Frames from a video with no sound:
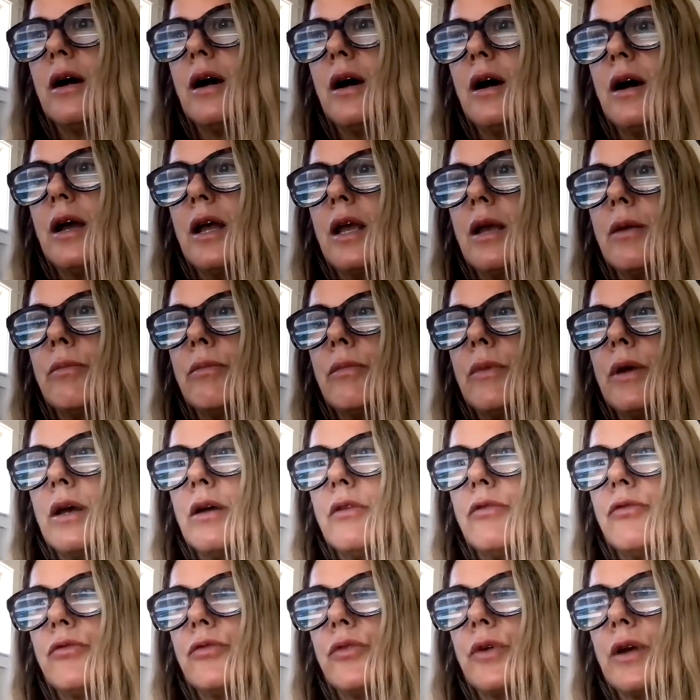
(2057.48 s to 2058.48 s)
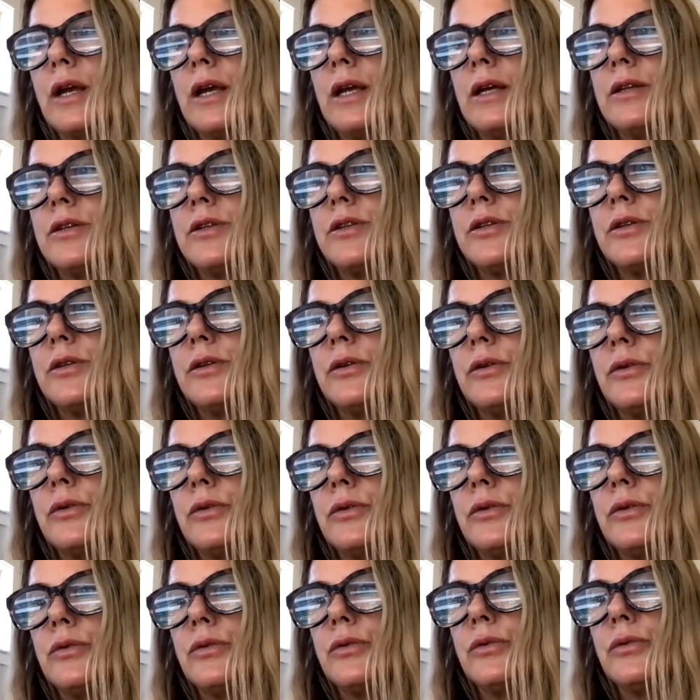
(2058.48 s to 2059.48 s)
I am afraid
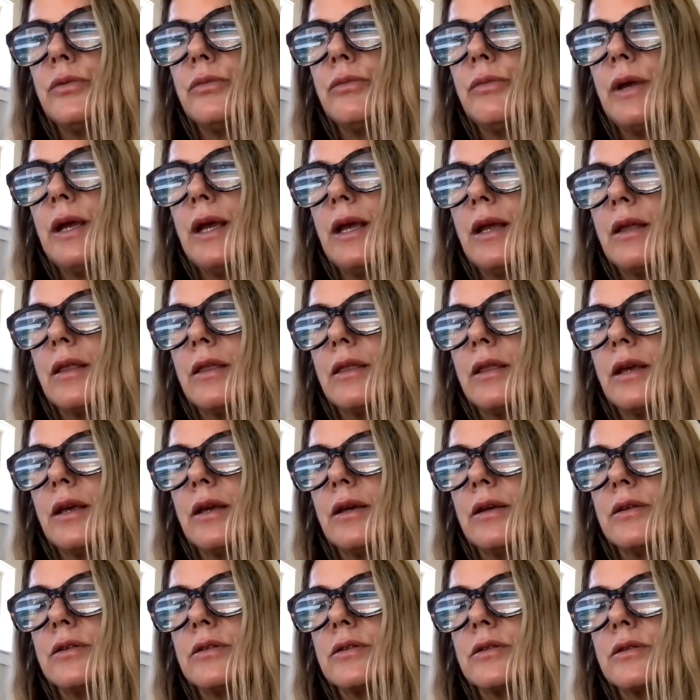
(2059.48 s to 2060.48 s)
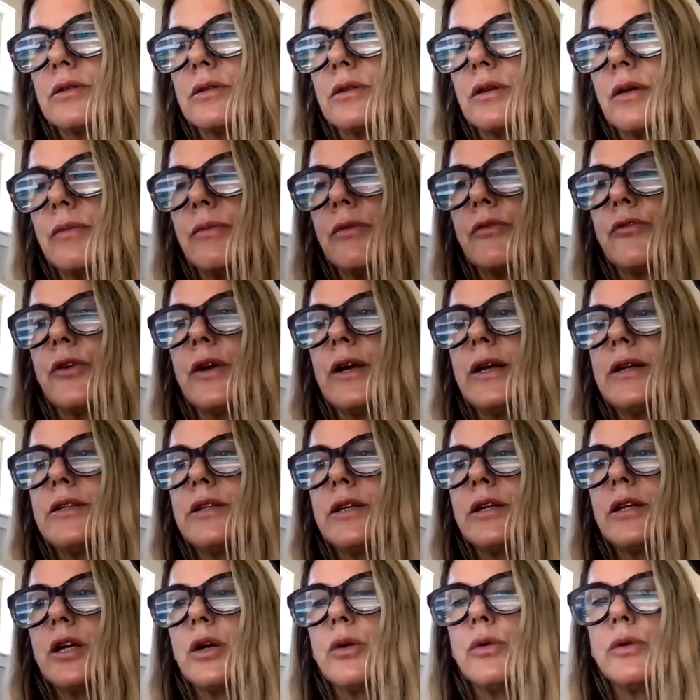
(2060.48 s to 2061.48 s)
to make things, I'm afraid
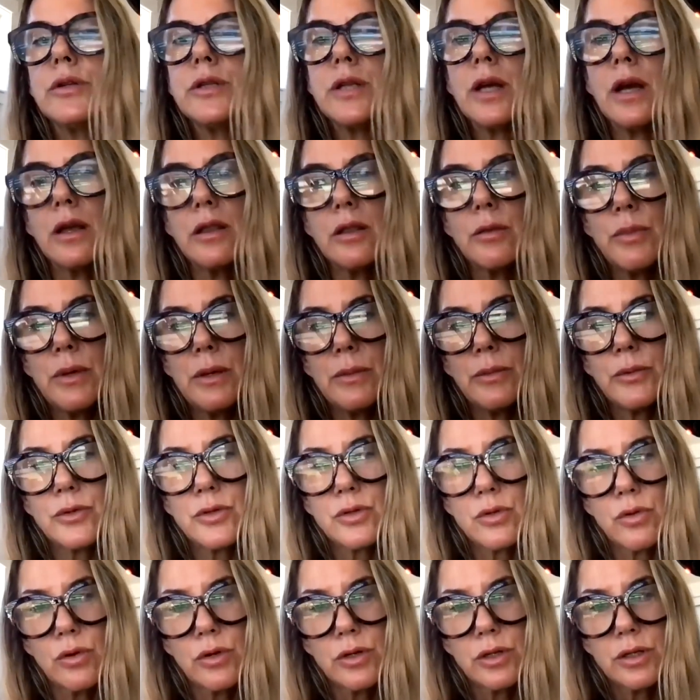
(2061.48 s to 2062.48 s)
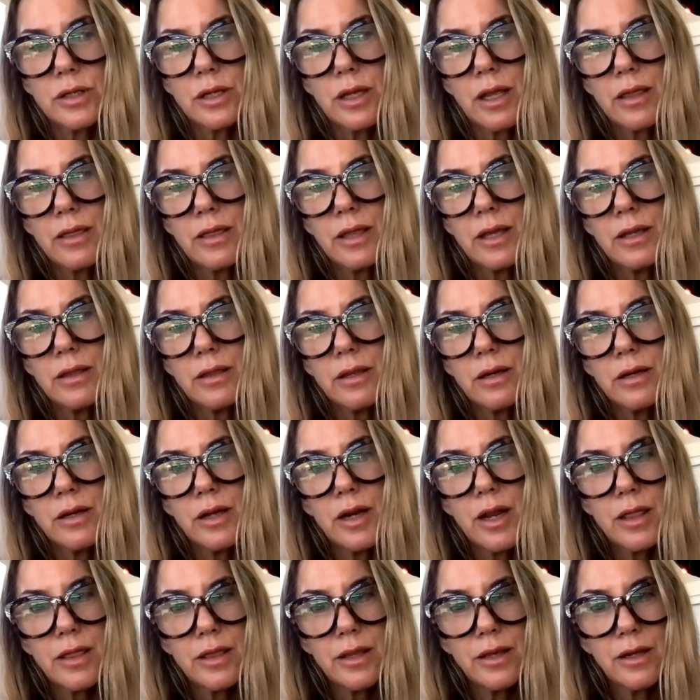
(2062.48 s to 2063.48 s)
to go into other people's stores because I think they're
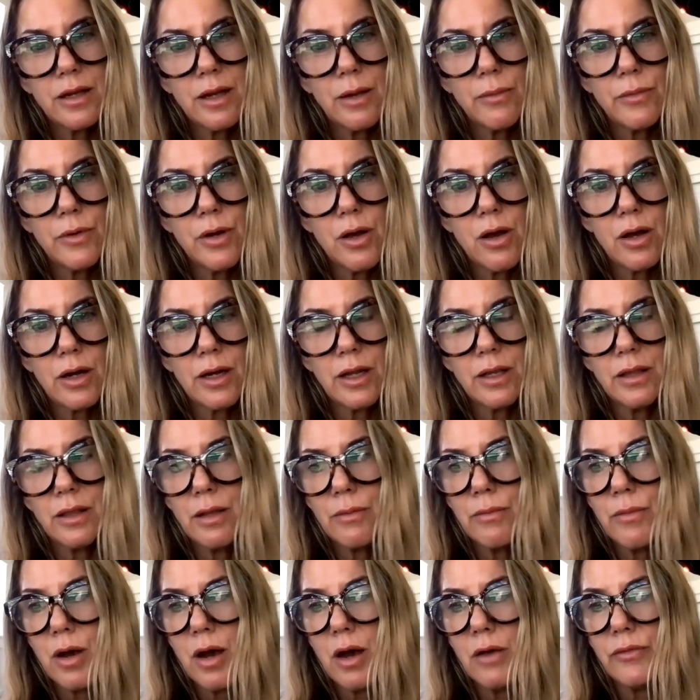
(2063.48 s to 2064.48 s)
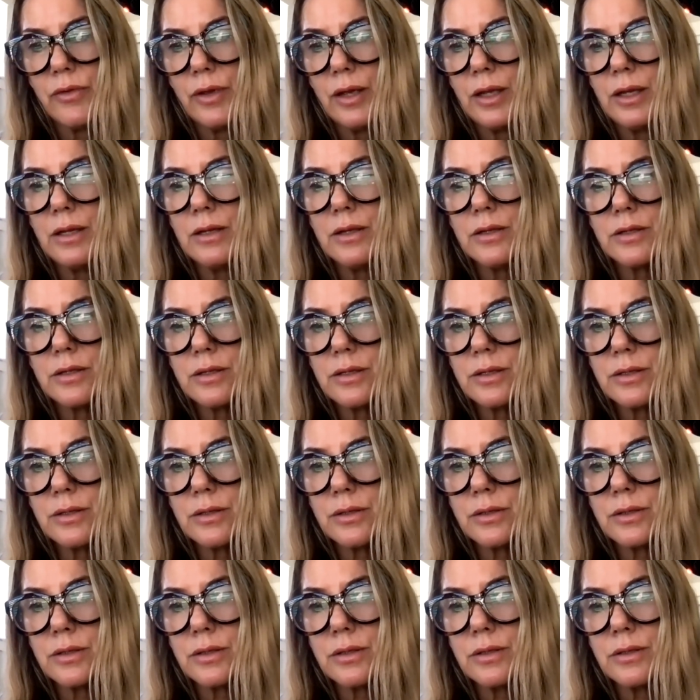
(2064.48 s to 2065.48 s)
going to think I'm knocking them off. And
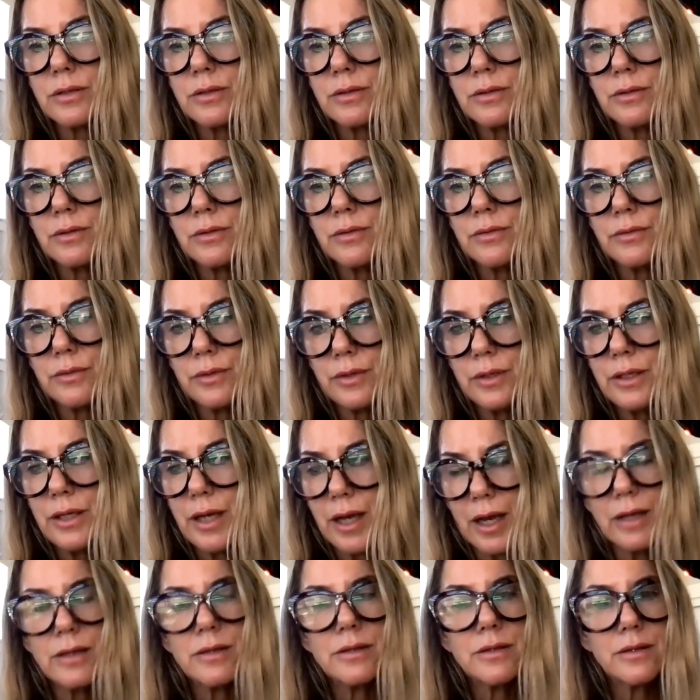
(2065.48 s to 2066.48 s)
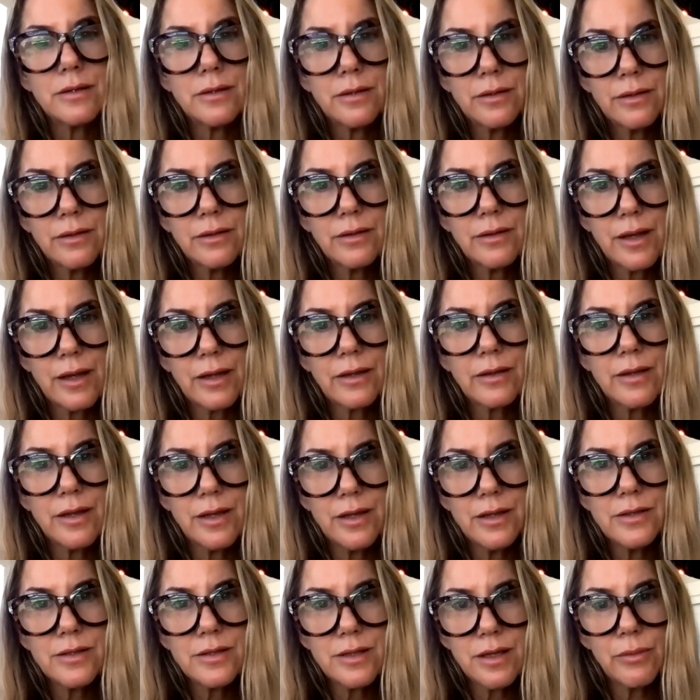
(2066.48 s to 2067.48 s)
yes, like
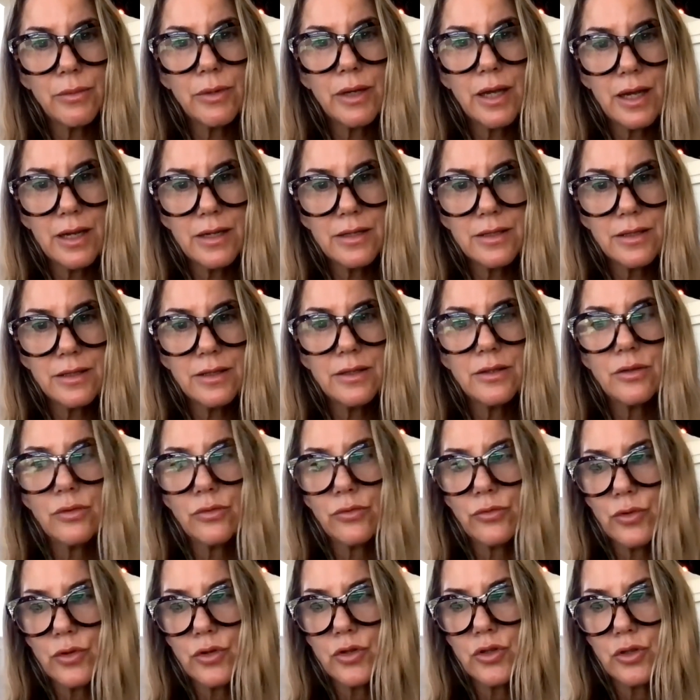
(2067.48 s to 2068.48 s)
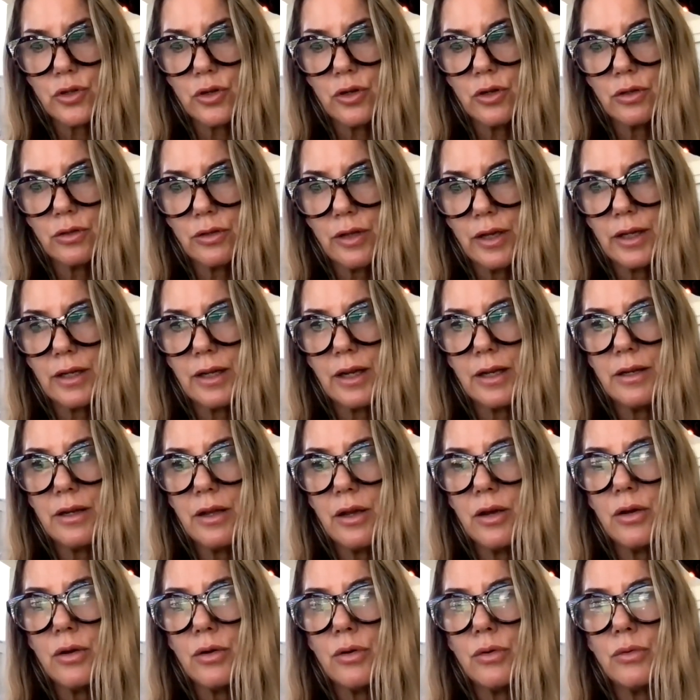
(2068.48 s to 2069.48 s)
in some cases, for sure. Like I
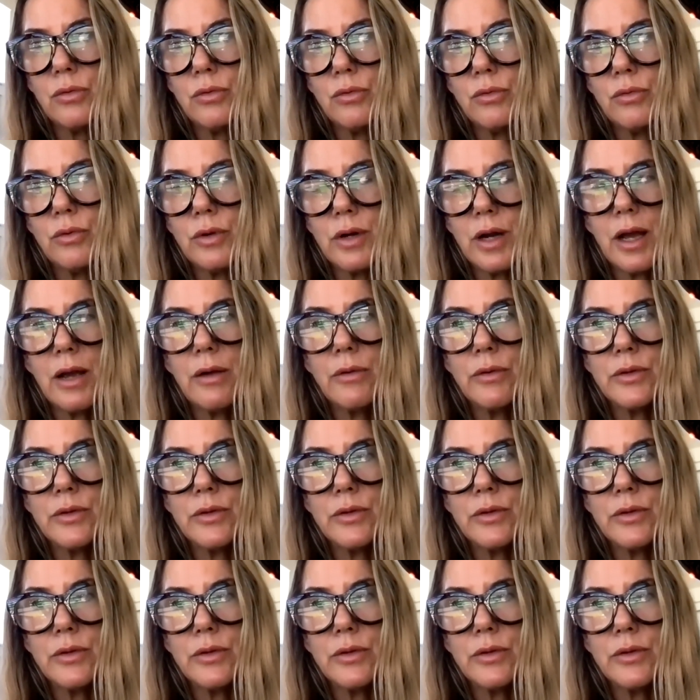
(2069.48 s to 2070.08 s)
know when